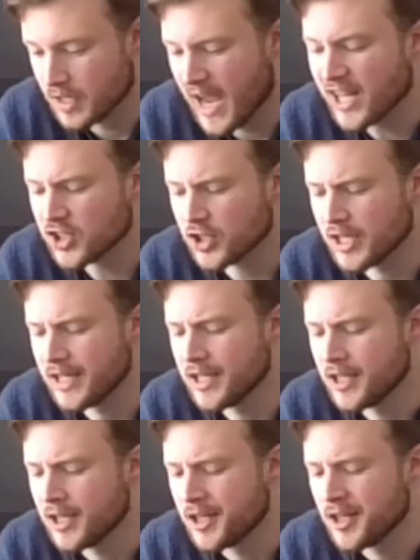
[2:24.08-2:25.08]
Actually,
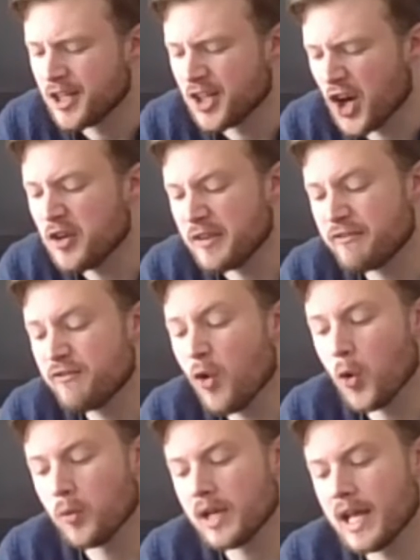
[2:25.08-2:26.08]
only
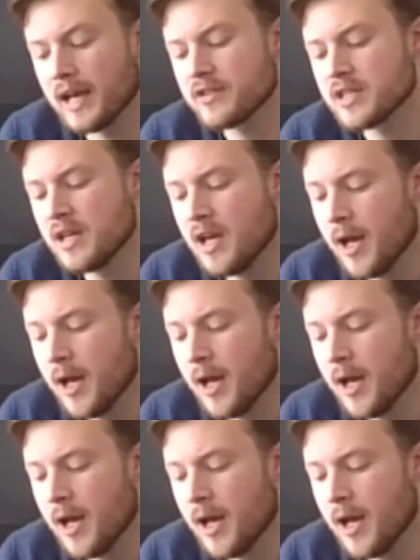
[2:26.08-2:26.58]
4 were left,